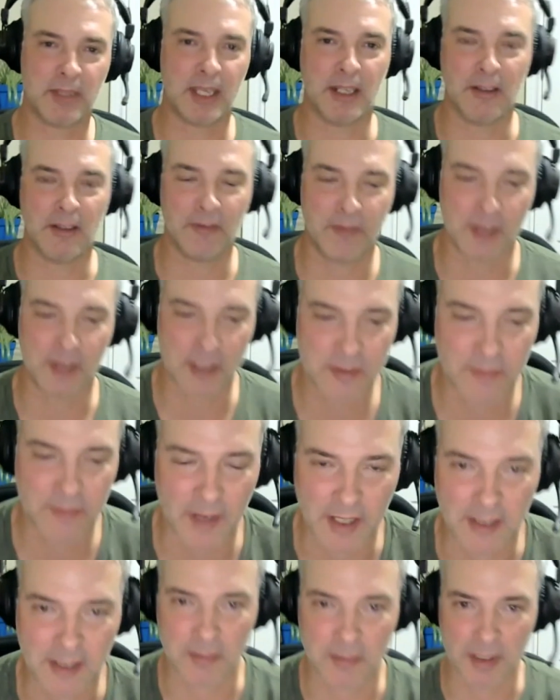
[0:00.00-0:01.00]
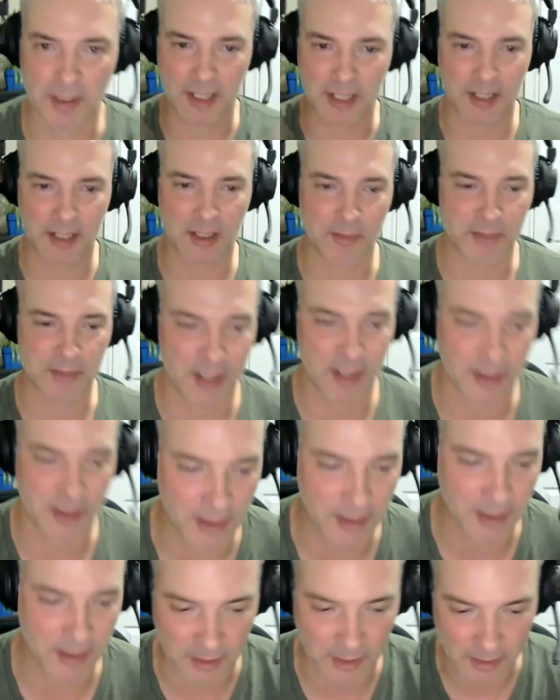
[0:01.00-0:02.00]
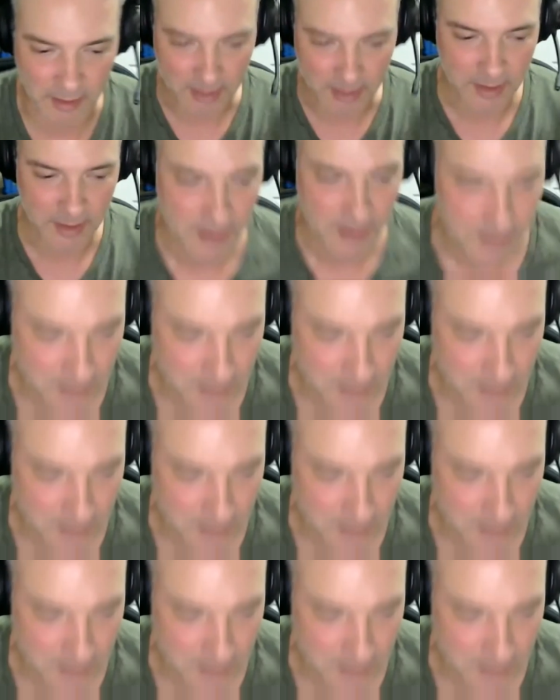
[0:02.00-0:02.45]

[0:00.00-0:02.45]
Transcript: get in a fist fight the minute he comes out of the little